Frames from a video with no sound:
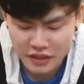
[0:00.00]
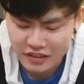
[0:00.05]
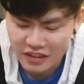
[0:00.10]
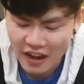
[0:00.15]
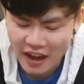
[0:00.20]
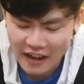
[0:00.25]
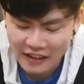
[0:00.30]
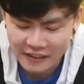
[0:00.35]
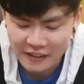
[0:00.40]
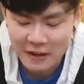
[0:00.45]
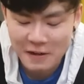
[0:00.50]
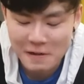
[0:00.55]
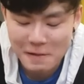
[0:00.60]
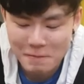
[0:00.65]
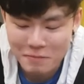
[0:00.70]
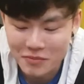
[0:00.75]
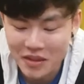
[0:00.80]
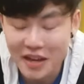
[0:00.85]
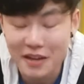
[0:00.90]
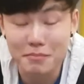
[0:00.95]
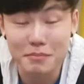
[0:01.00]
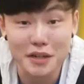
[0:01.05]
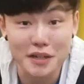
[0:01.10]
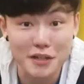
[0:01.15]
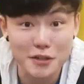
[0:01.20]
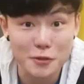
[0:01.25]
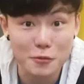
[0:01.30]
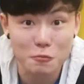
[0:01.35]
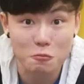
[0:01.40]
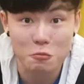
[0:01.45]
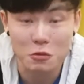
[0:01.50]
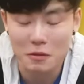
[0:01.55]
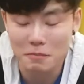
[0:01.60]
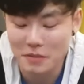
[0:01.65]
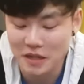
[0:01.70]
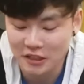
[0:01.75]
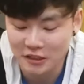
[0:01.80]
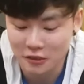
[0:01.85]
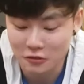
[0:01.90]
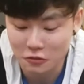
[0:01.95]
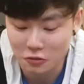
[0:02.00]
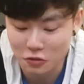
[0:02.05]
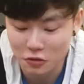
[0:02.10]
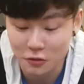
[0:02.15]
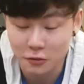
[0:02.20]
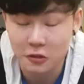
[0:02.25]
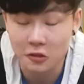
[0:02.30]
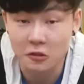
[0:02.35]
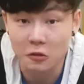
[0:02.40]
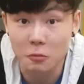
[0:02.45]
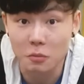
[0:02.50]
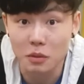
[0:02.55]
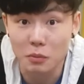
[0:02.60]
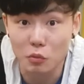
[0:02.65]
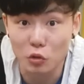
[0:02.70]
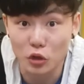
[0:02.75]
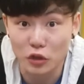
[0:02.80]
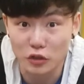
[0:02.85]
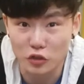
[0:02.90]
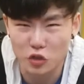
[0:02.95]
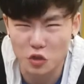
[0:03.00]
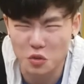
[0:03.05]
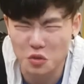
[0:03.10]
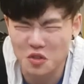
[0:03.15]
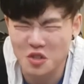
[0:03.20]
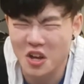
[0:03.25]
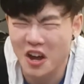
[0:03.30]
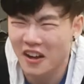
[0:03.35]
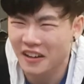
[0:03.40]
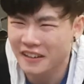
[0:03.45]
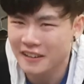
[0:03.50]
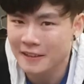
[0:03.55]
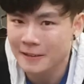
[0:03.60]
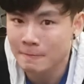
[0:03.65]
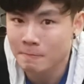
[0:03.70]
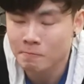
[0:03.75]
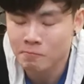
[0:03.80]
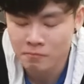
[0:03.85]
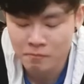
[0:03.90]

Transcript: that 8 minutes would make the noodles a little bit more too soggy,